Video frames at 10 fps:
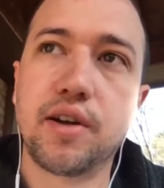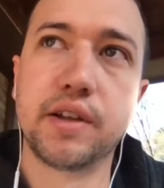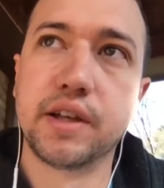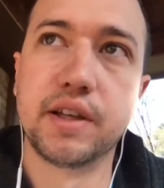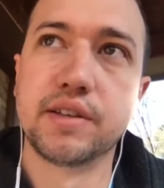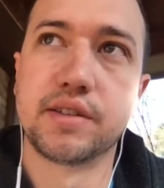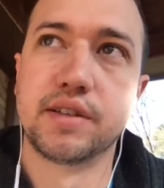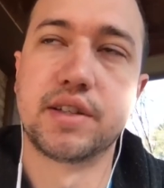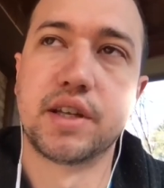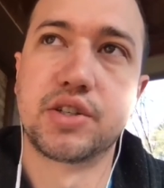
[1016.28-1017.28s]
it is
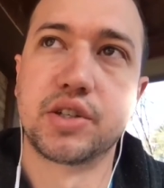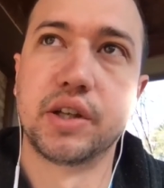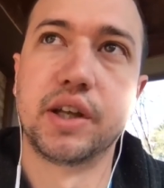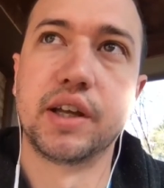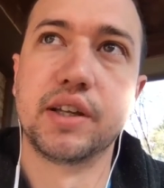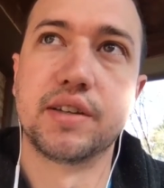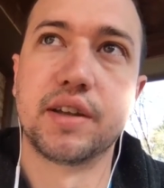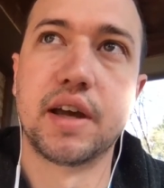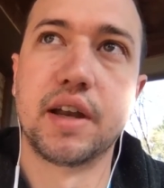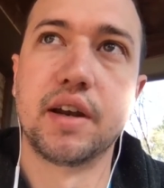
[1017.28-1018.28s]
essentially. Is
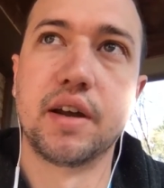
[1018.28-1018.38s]
that